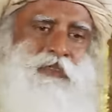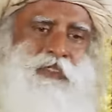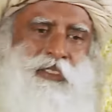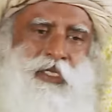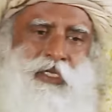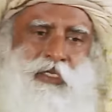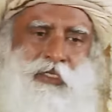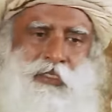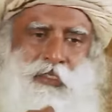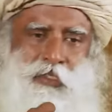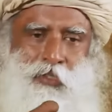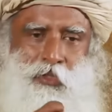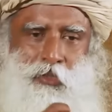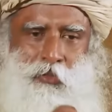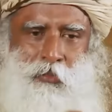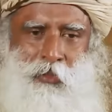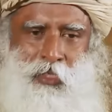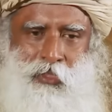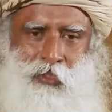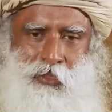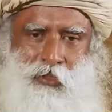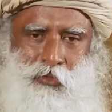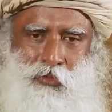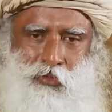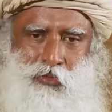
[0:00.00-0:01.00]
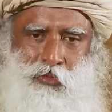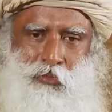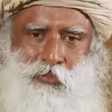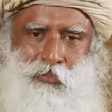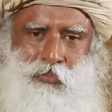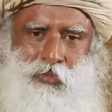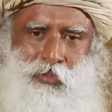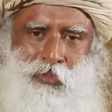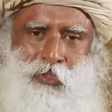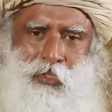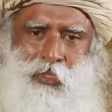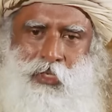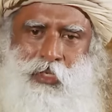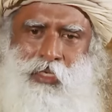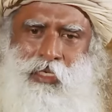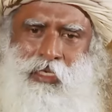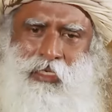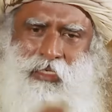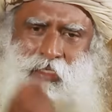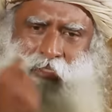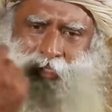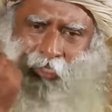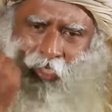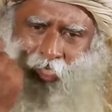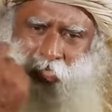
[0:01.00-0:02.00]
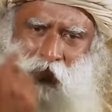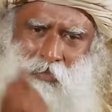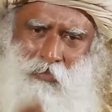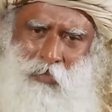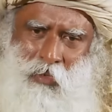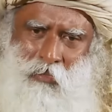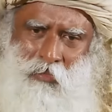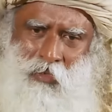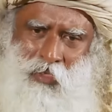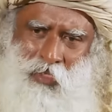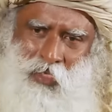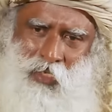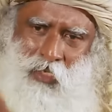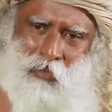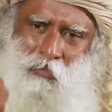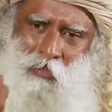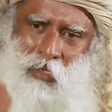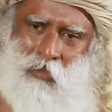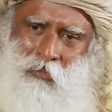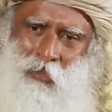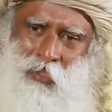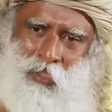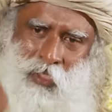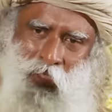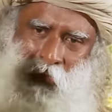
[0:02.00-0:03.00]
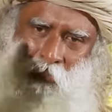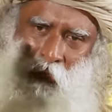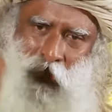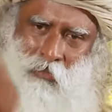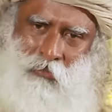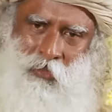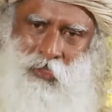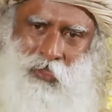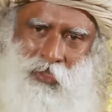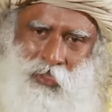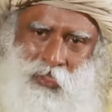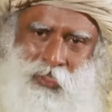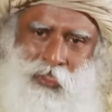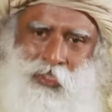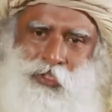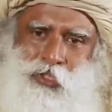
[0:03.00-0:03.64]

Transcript: which entered your mother's womb, it is just memory and memory and memory,